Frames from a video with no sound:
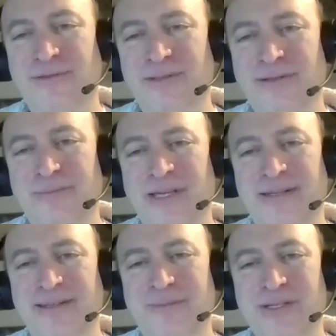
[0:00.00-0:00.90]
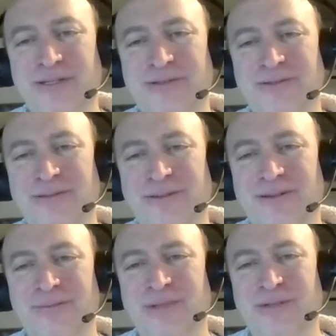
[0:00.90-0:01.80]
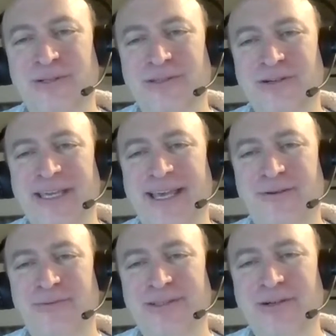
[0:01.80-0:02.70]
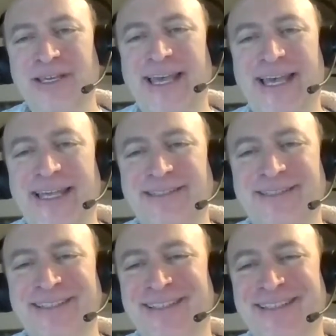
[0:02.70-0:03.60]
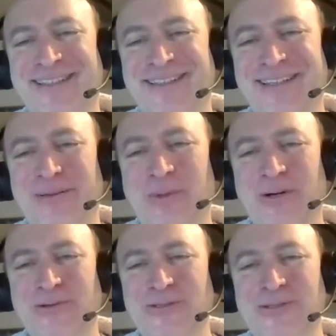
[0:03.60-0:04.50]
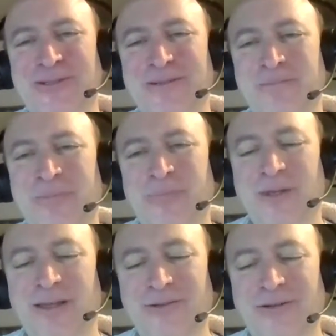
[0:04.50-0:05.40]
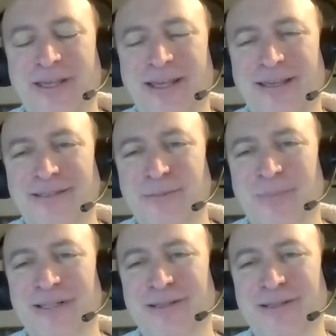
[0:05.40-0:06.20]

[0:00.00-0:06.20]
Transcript: the pandemic with her cat in March, and her cat is my little